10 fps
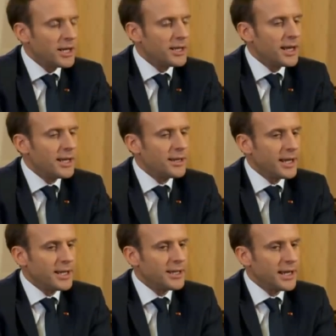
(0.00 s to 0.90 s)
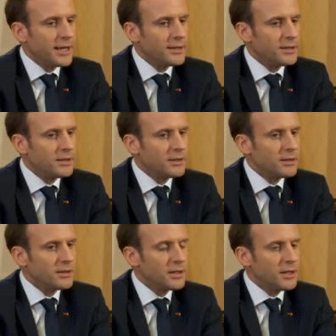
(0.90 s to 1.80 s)
And and and and
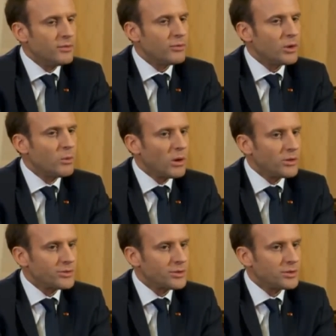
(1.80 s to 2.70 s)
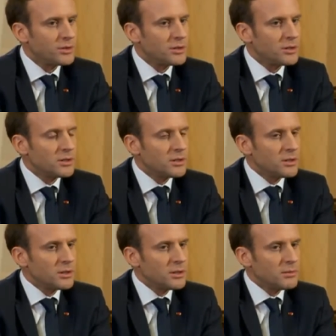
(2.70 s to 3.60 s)
if we want
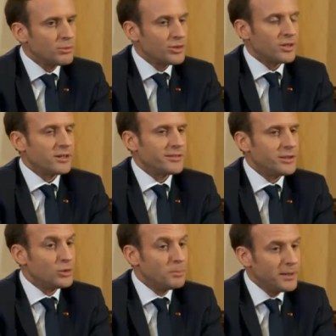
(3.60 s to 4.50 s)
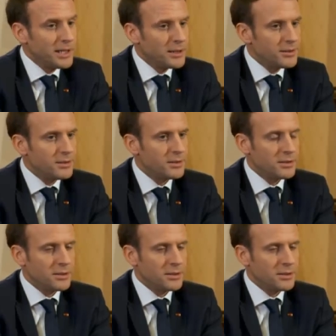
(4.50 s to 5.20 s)
precisely to build